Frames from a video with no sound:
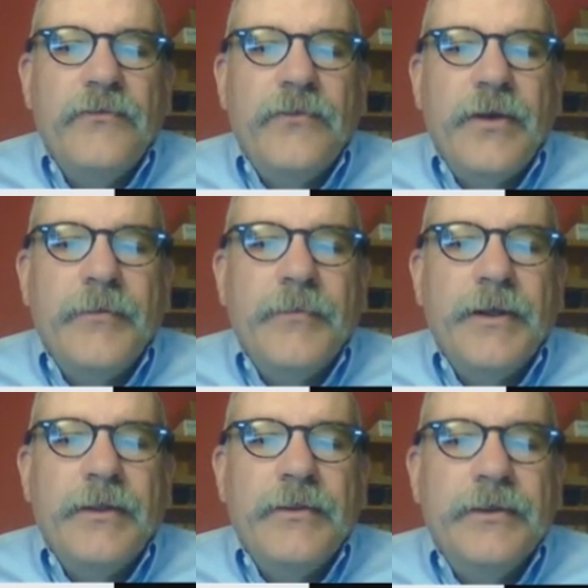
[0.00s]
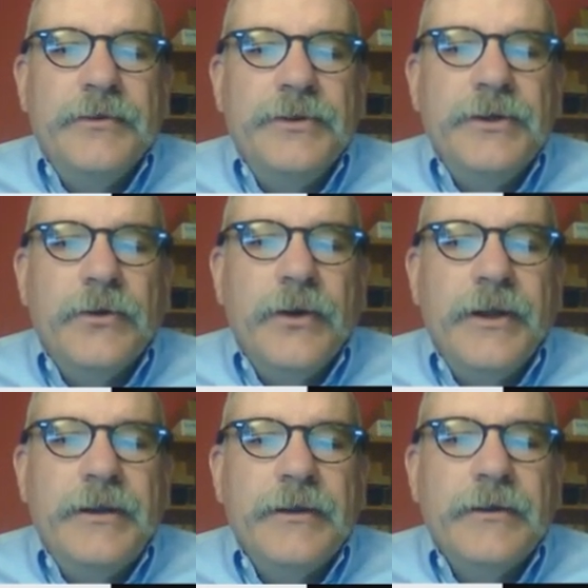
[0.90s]
from the
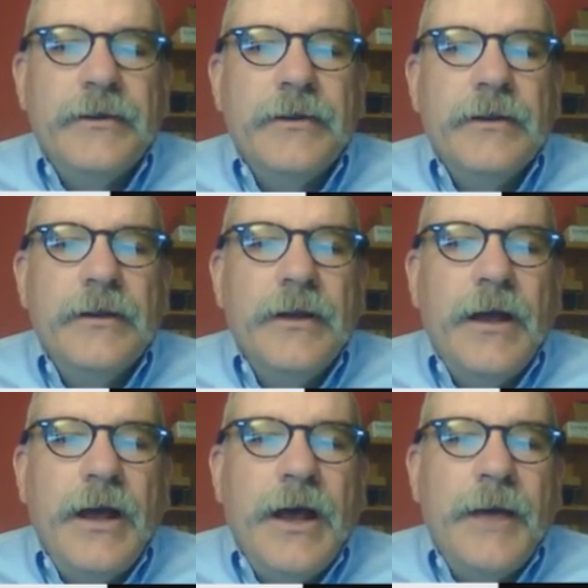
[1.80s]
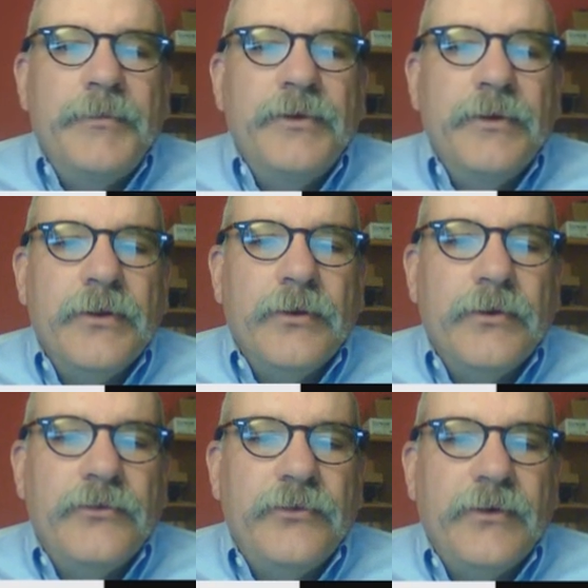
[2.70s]
geoid up to the
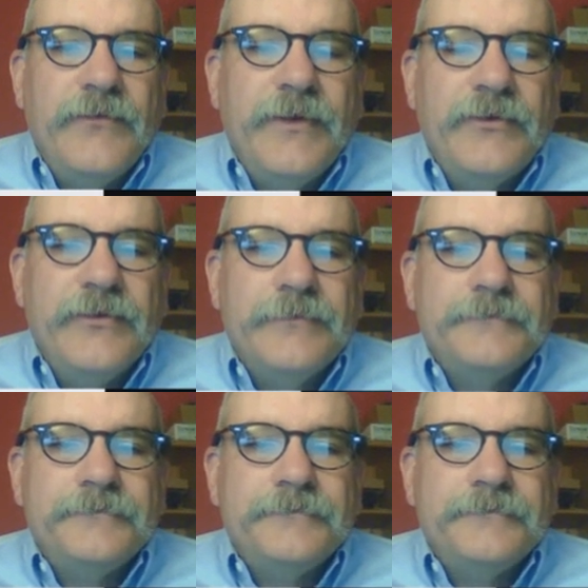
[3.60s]
Earth's surface.